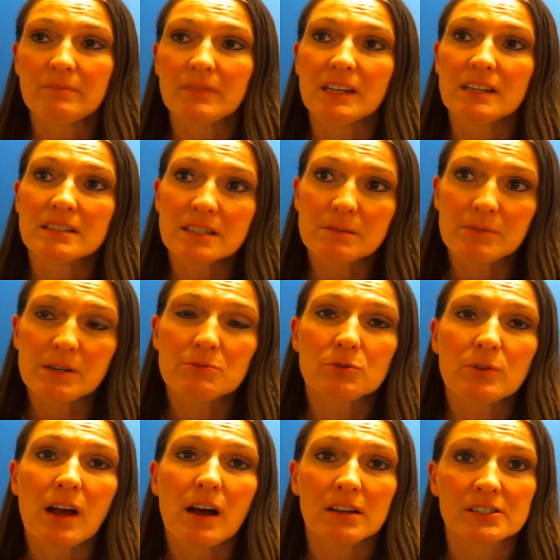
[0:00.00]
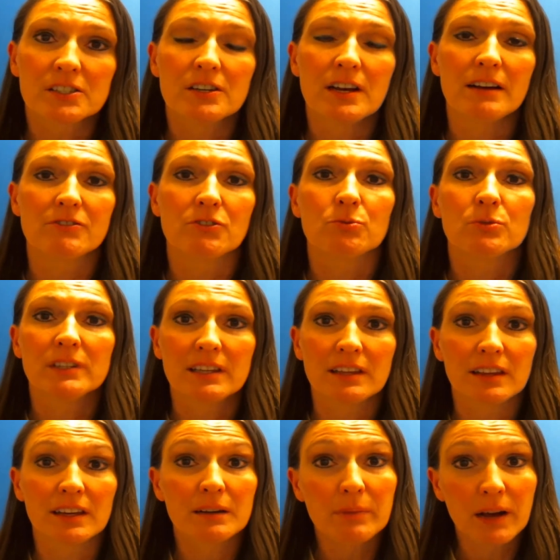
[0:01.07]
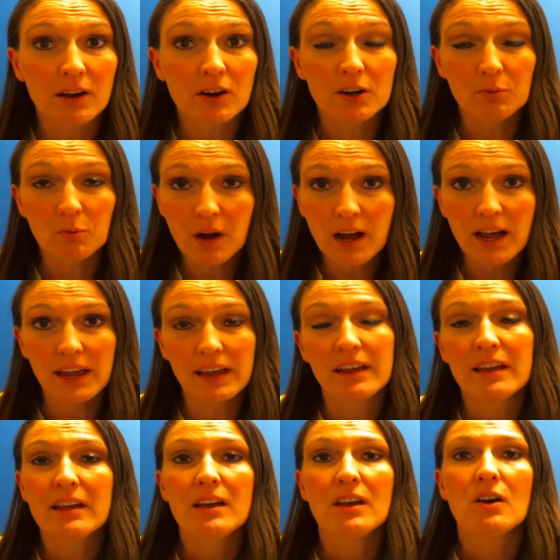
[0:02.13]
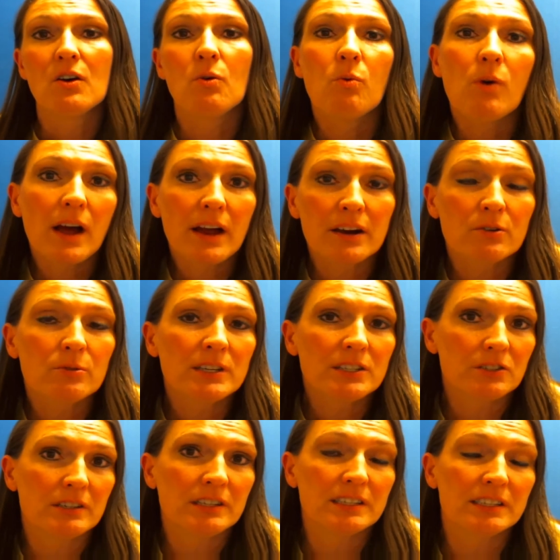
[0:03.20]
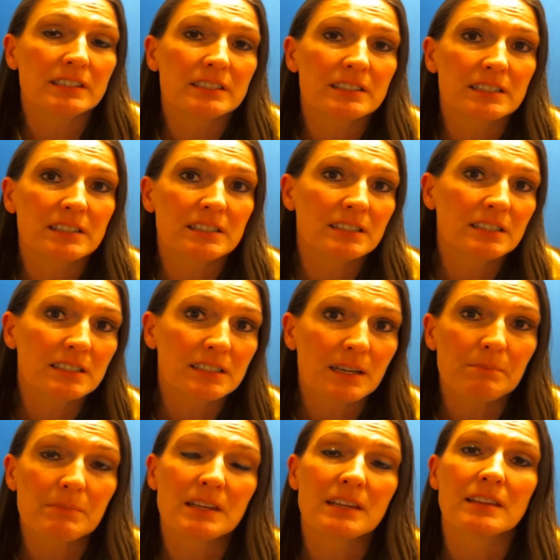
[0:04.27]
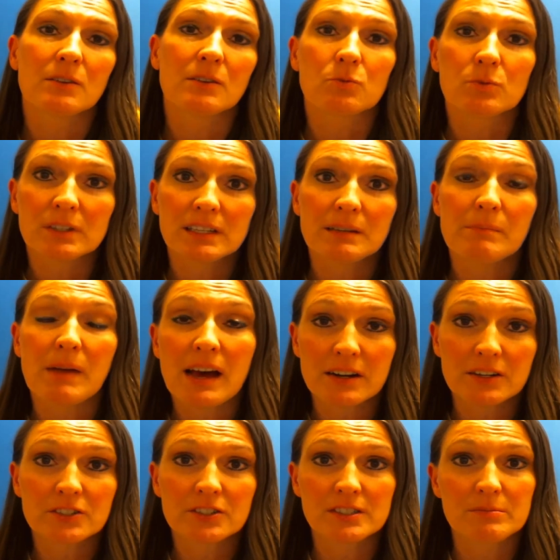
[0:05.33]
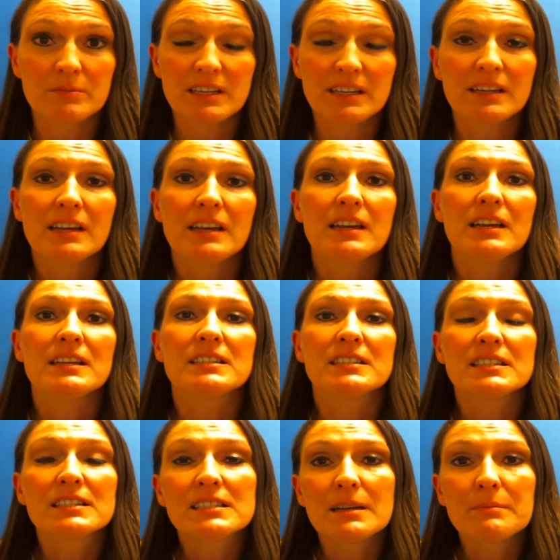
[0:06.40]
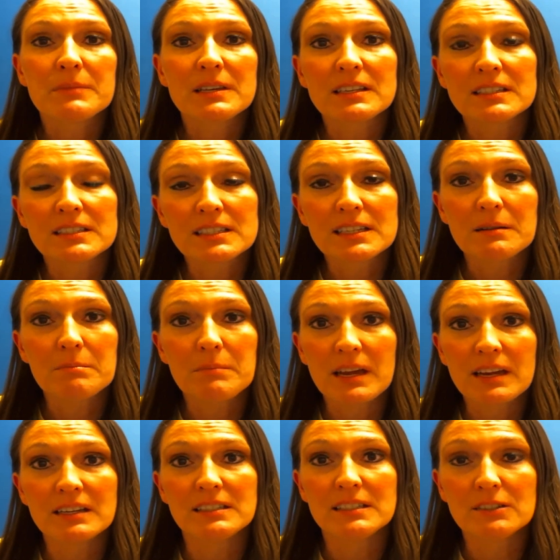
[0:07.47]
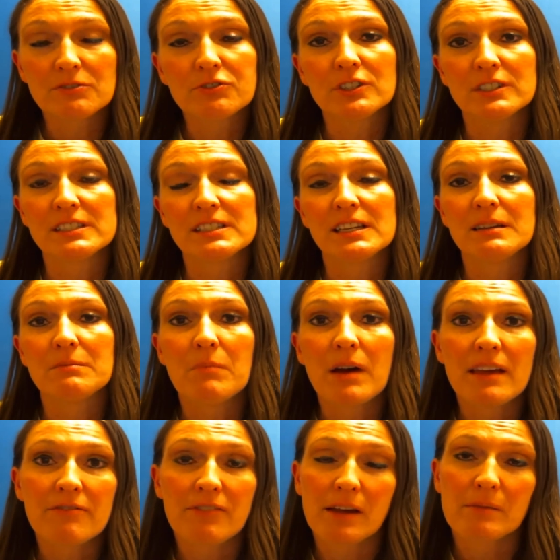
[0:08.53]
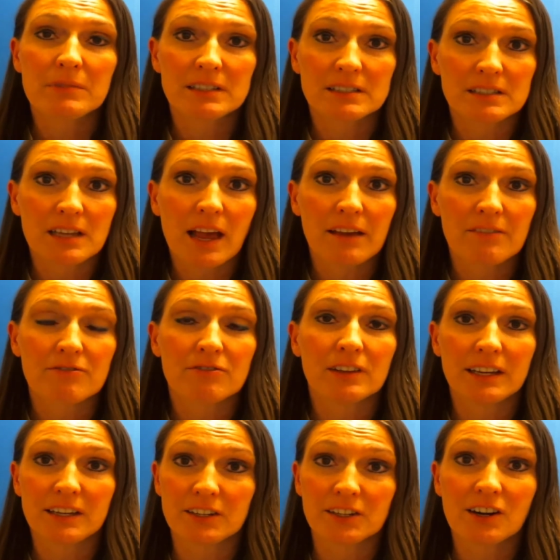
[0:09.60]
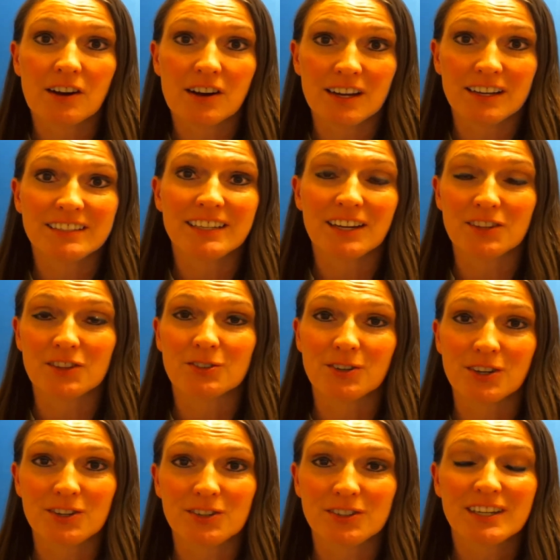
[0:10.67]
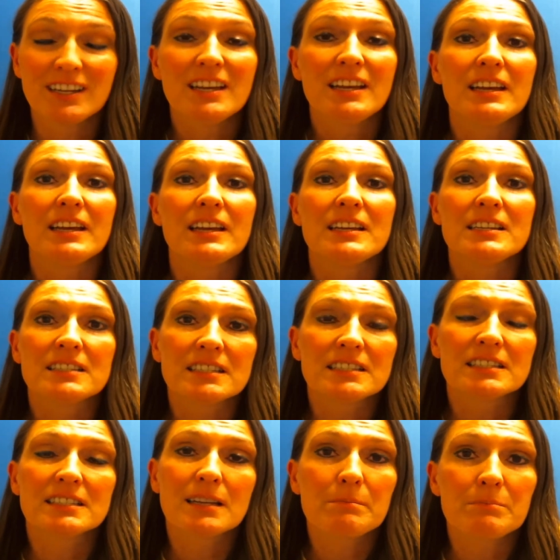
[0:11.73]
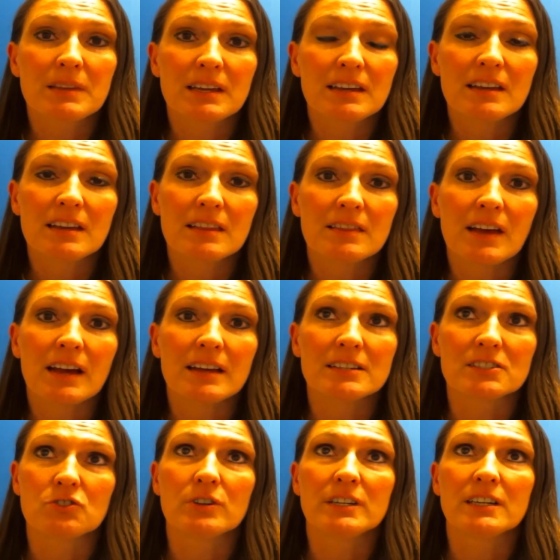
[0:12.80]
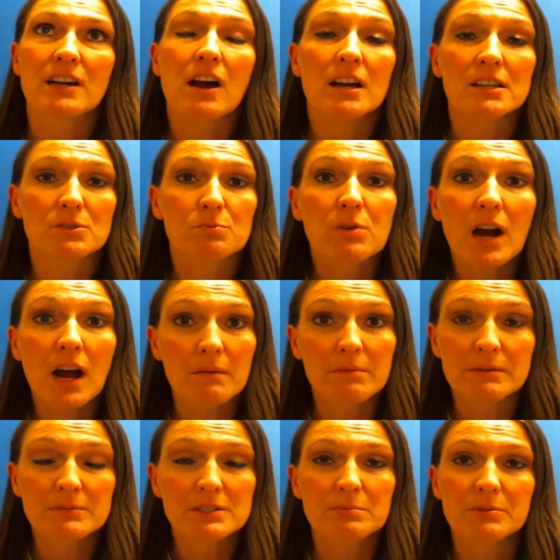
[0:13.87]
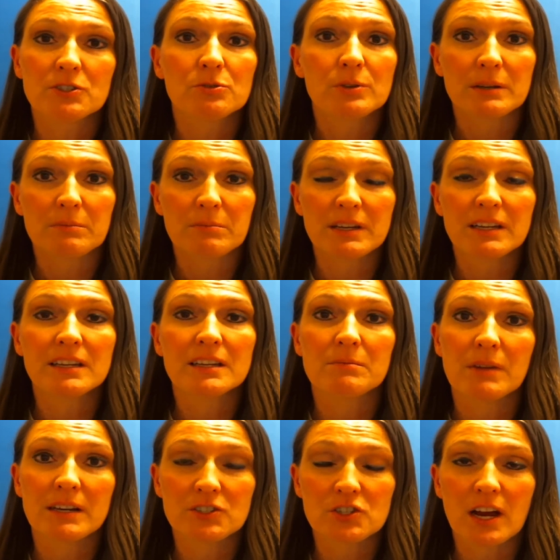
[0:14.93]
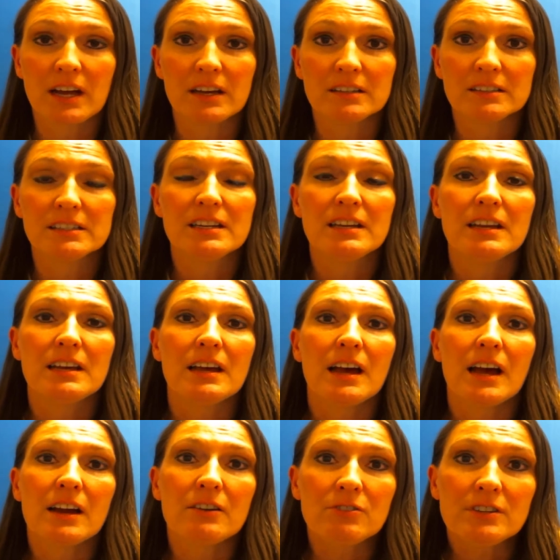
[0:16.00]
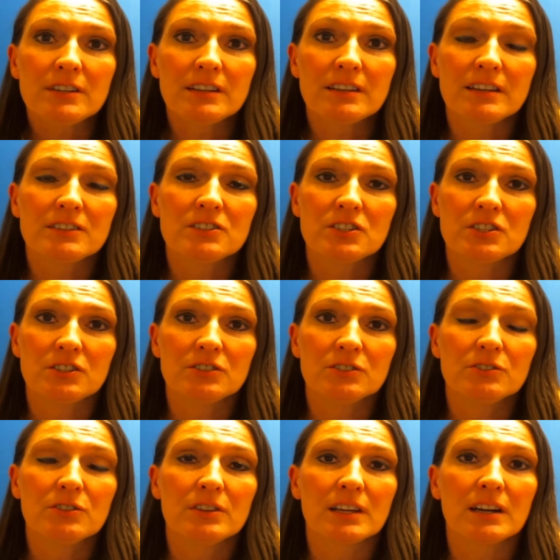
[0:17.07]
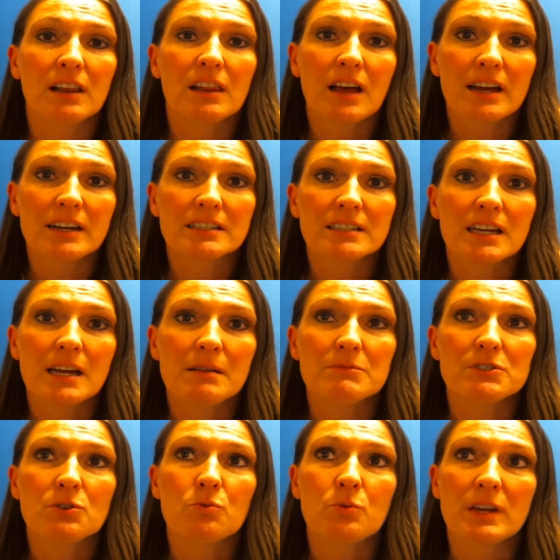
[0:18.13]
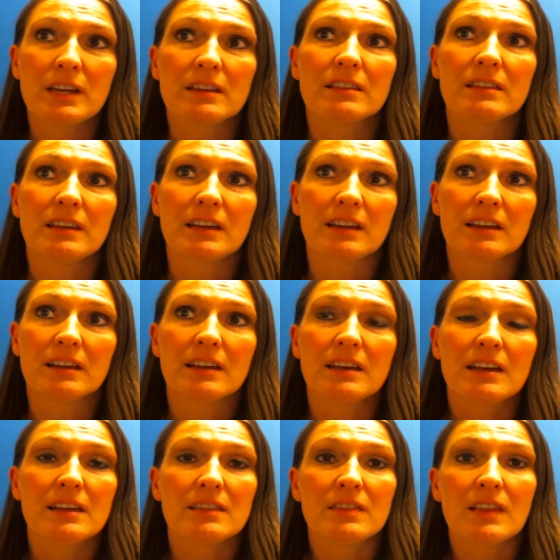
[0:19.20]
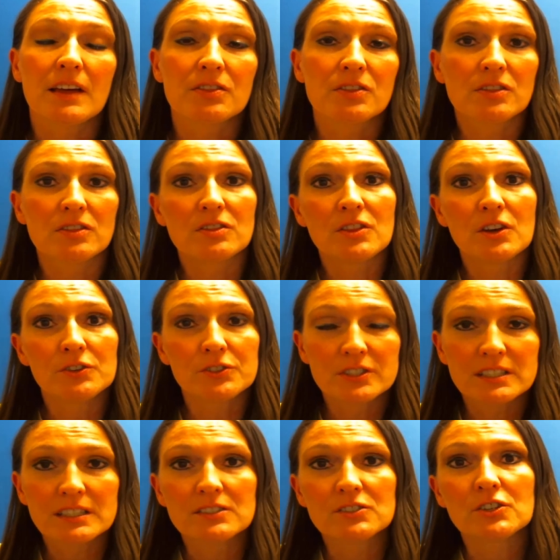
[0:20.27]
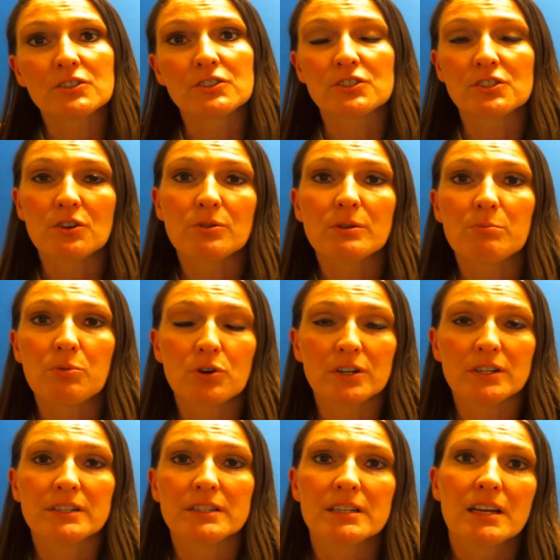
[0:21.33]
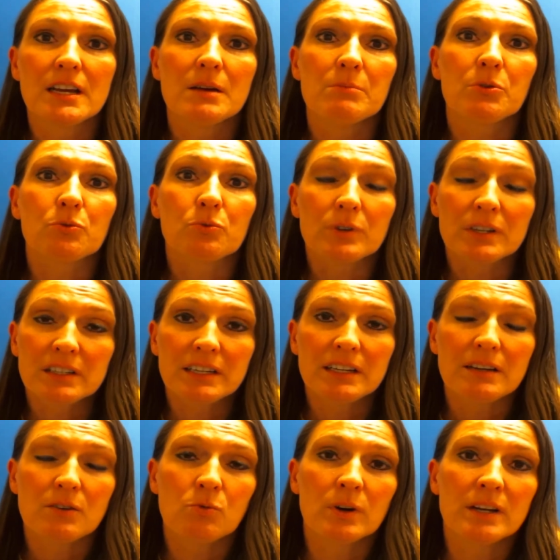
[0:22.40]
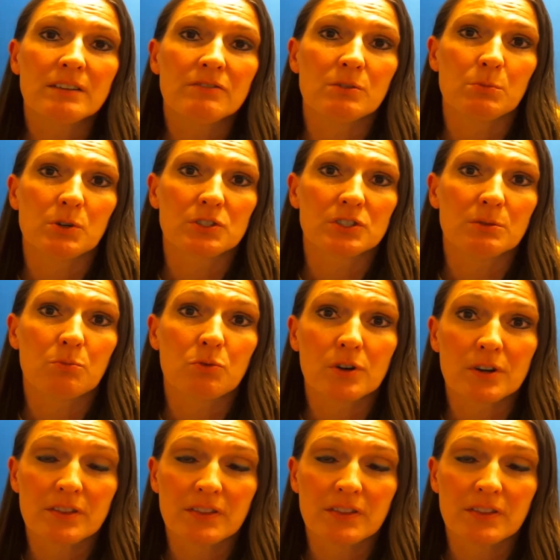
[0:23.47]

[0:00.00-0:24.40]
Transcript: Sometimes we also have to really think about our why. Why are we doing this? Is this something that really matters to me? Is this something that's going to make a difference in my family's life later on down the road? Is this something that is going to cause problems between me and my child? I really think too that a lot of times we think that those things are so important, but really one of the most important